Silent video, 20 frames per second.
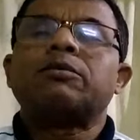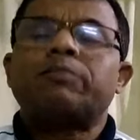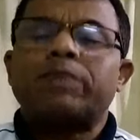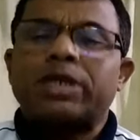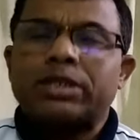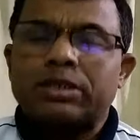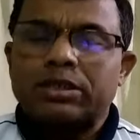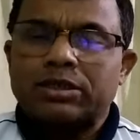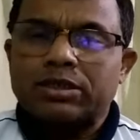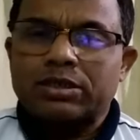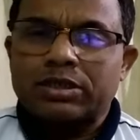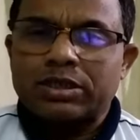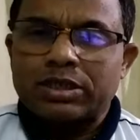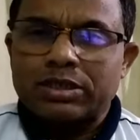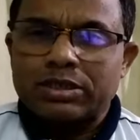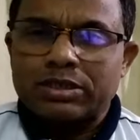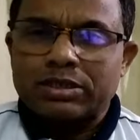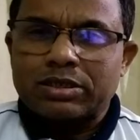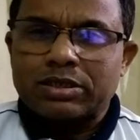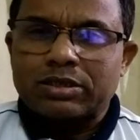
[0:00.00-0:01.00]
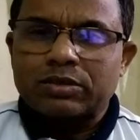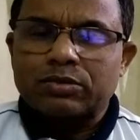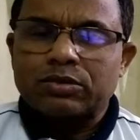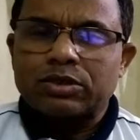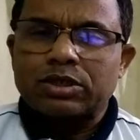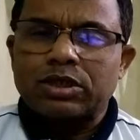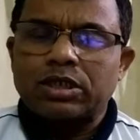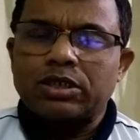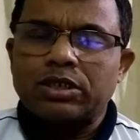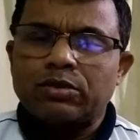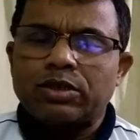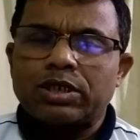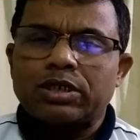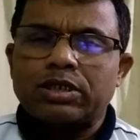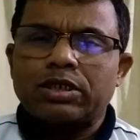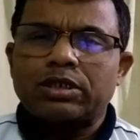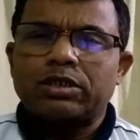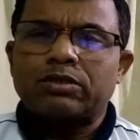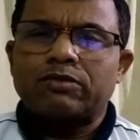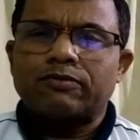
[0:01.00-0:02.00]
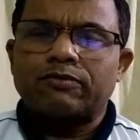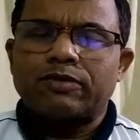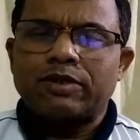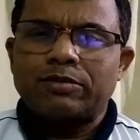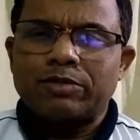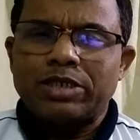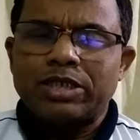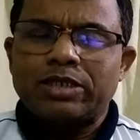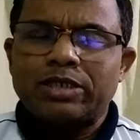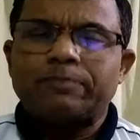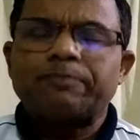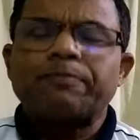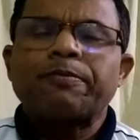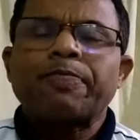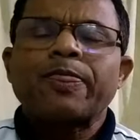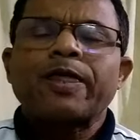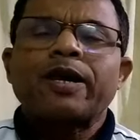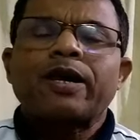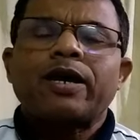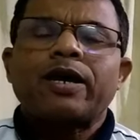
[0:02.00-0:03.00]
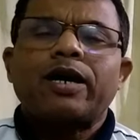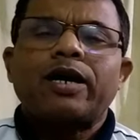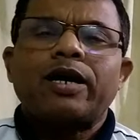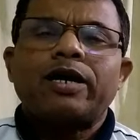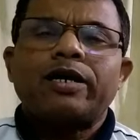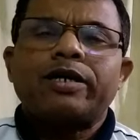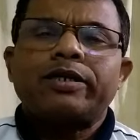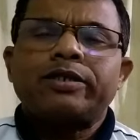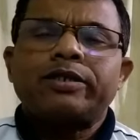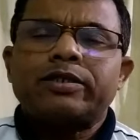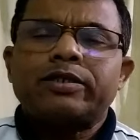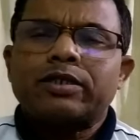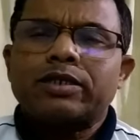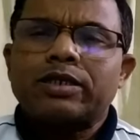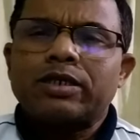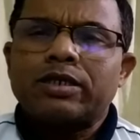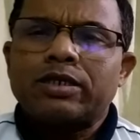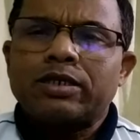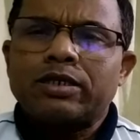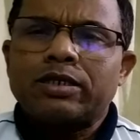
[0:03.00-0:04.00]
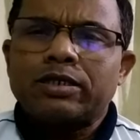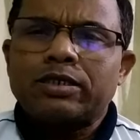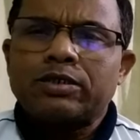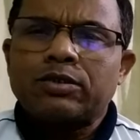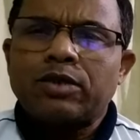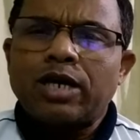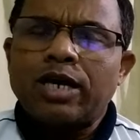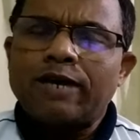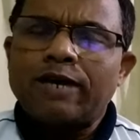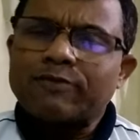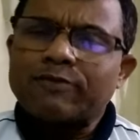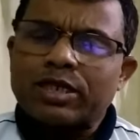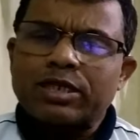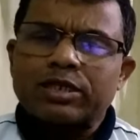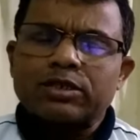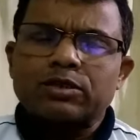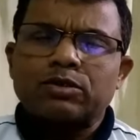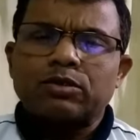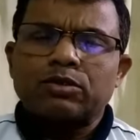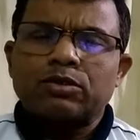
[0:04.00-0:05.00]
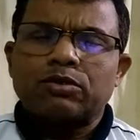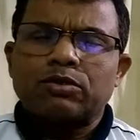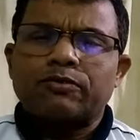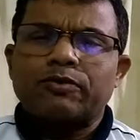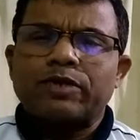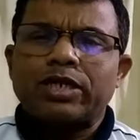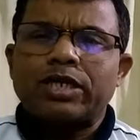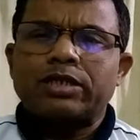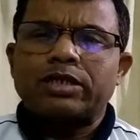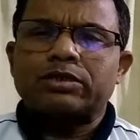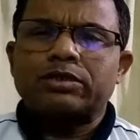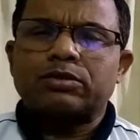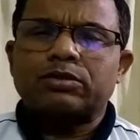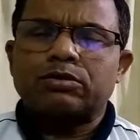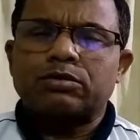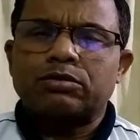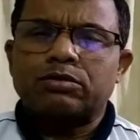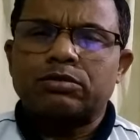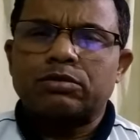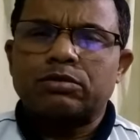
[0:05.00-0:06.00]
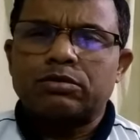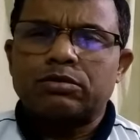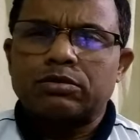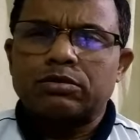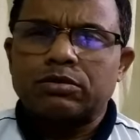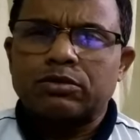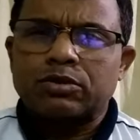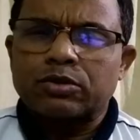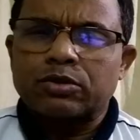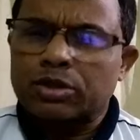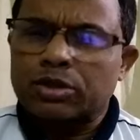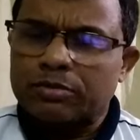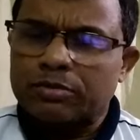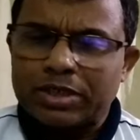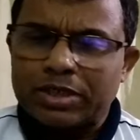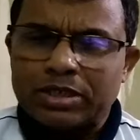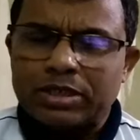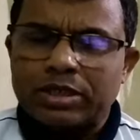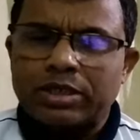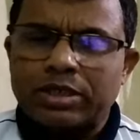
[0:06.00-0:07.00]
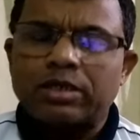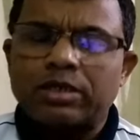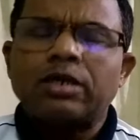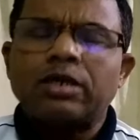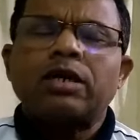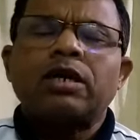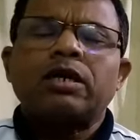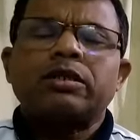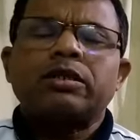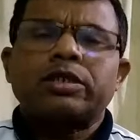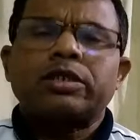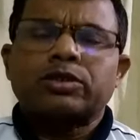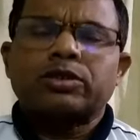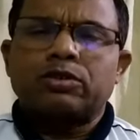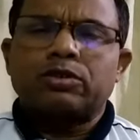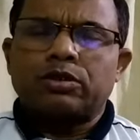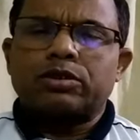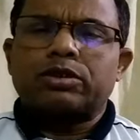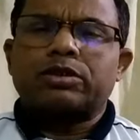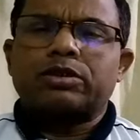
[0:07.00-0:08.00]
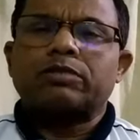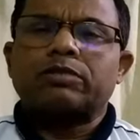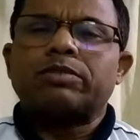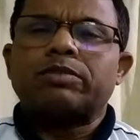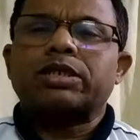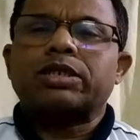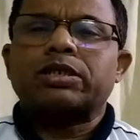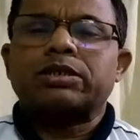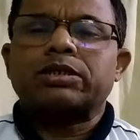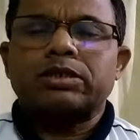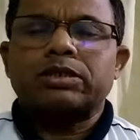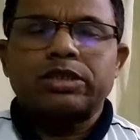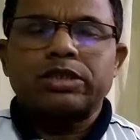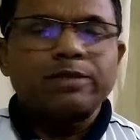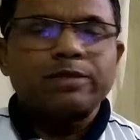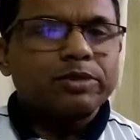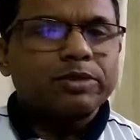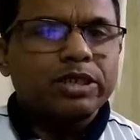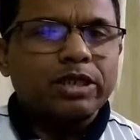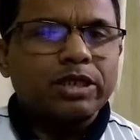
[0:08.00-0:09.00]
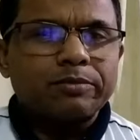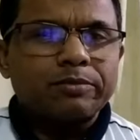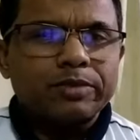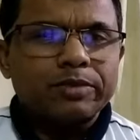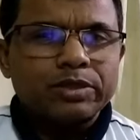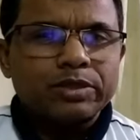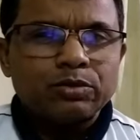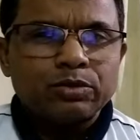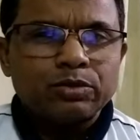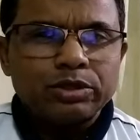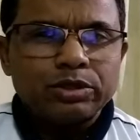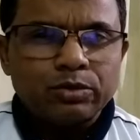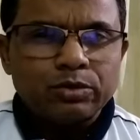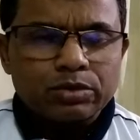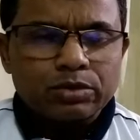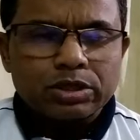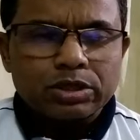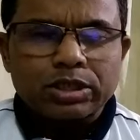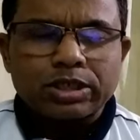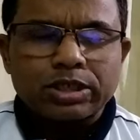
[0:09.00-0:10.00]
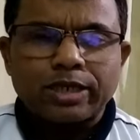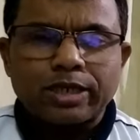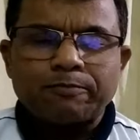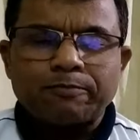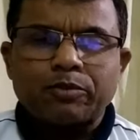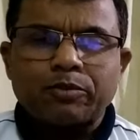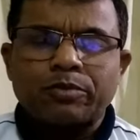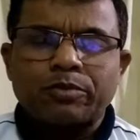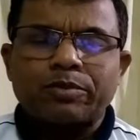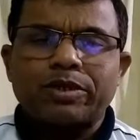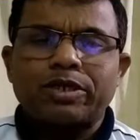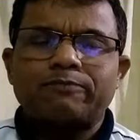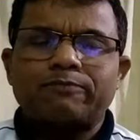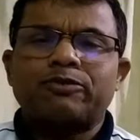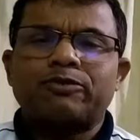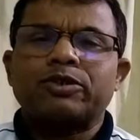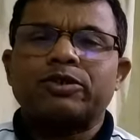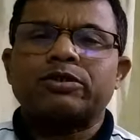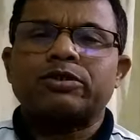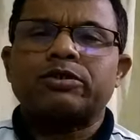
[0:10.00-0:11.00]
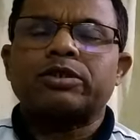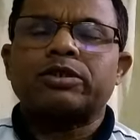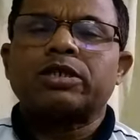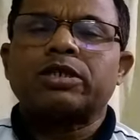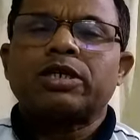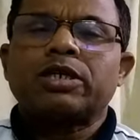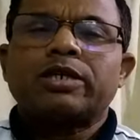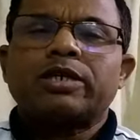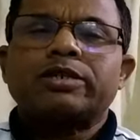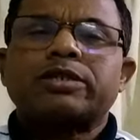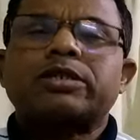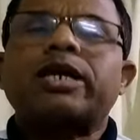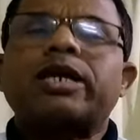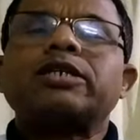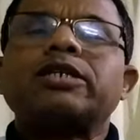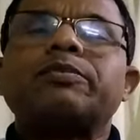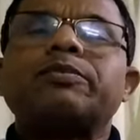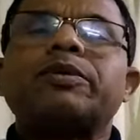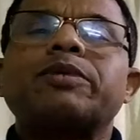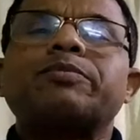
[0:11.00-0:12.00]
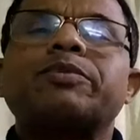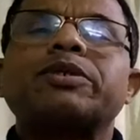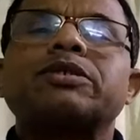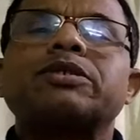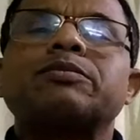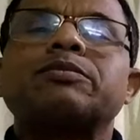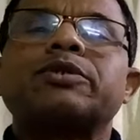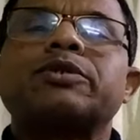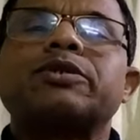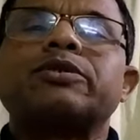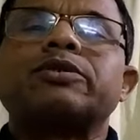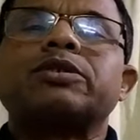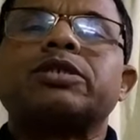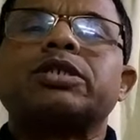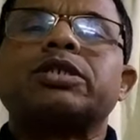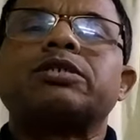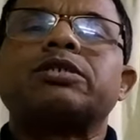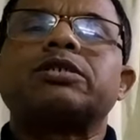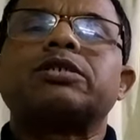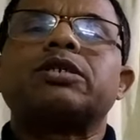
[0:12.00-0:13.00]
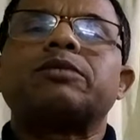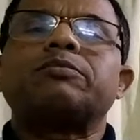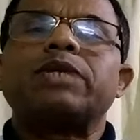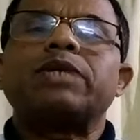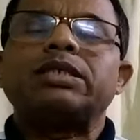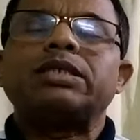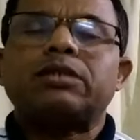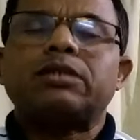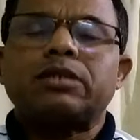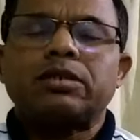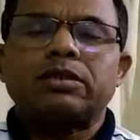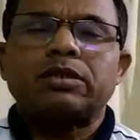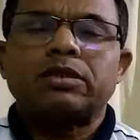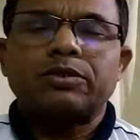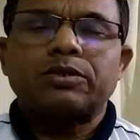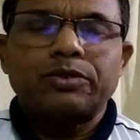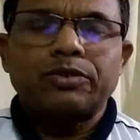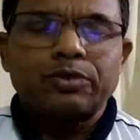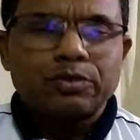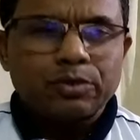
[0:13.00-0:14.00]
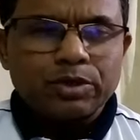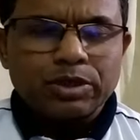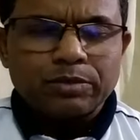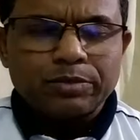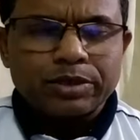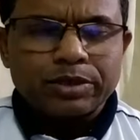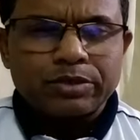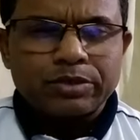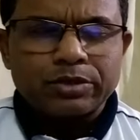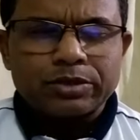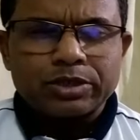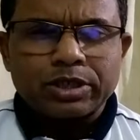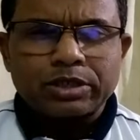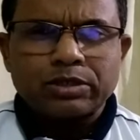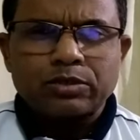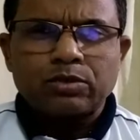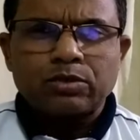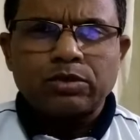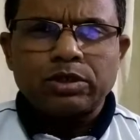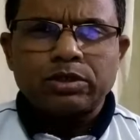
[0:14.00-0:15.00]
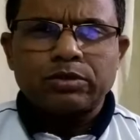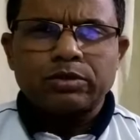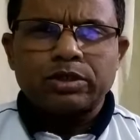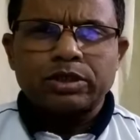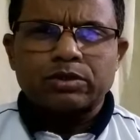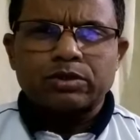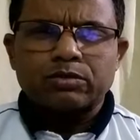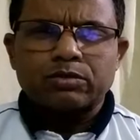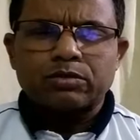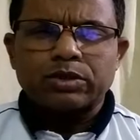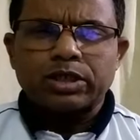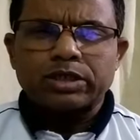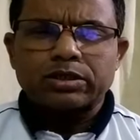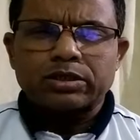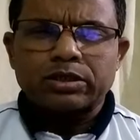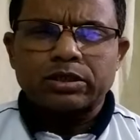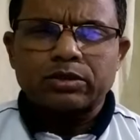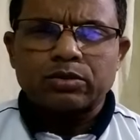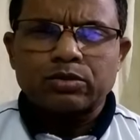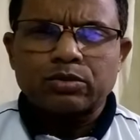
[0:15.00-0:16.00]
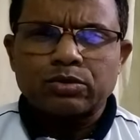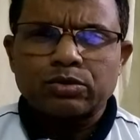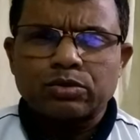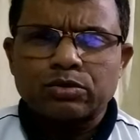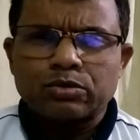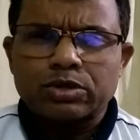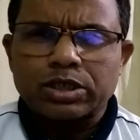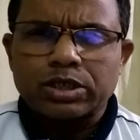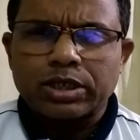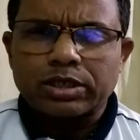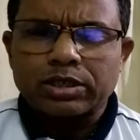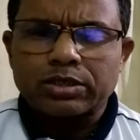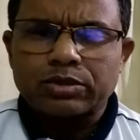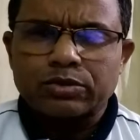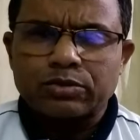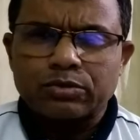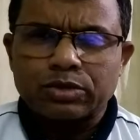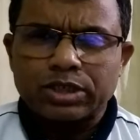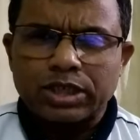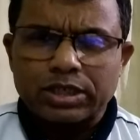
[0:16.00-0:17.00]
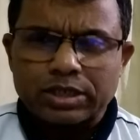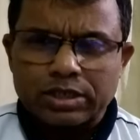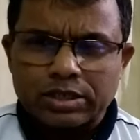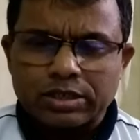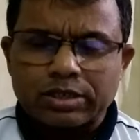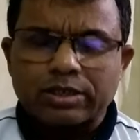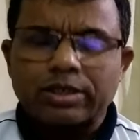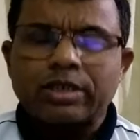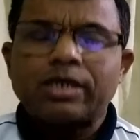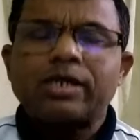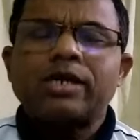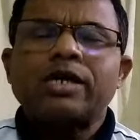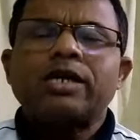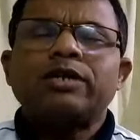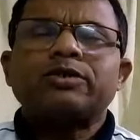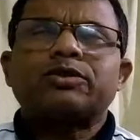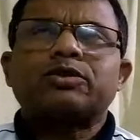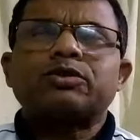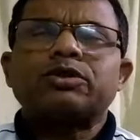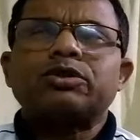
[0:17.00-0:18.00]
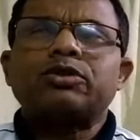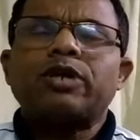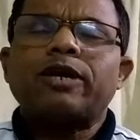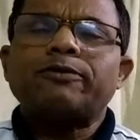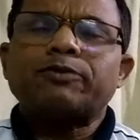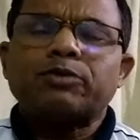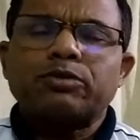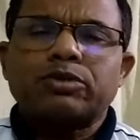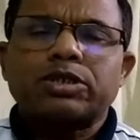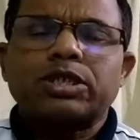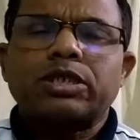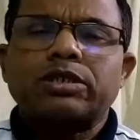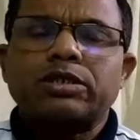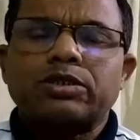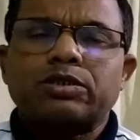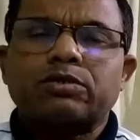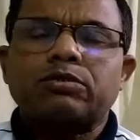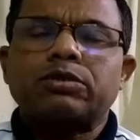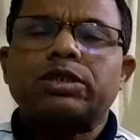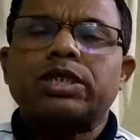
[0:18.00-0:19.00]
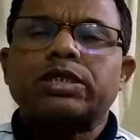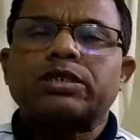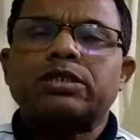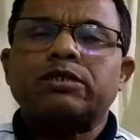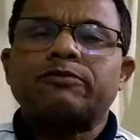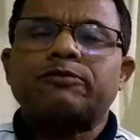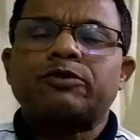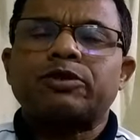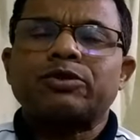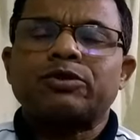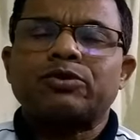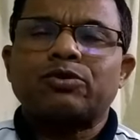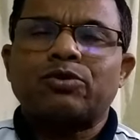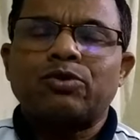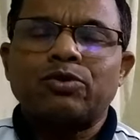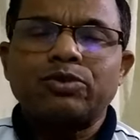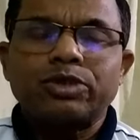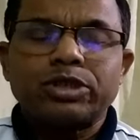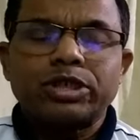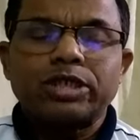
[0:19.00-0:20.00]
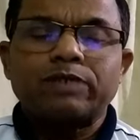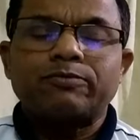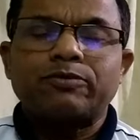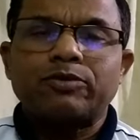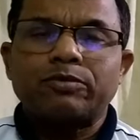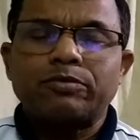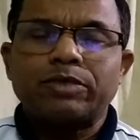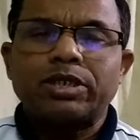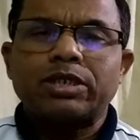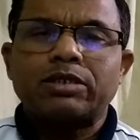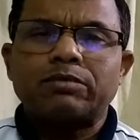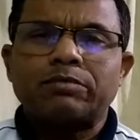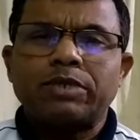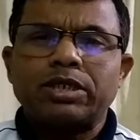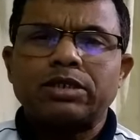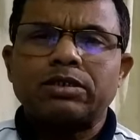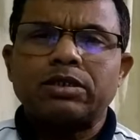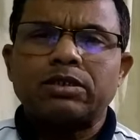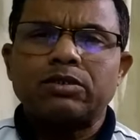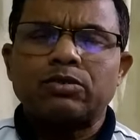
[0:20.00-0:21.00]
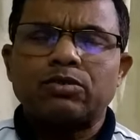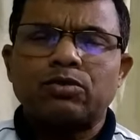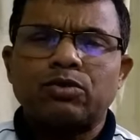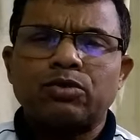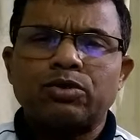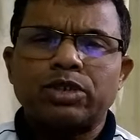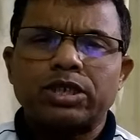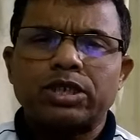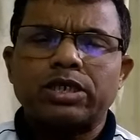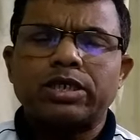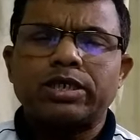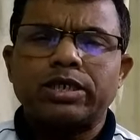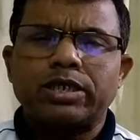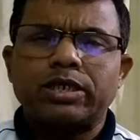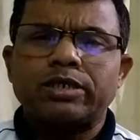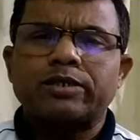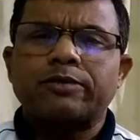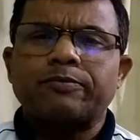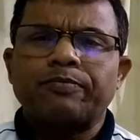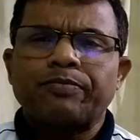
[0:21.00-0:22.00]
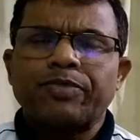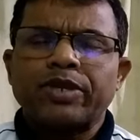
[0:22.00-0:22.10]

brothers and sisters, with anyone in your family. And you have connection with your friends through social media. That's good, but at the same time, you use the time properly for your study purposes, because that is the main thing that you're doing. Because I told you that students are those who study studiously, so you have to study studiously for your own sake, for making your own career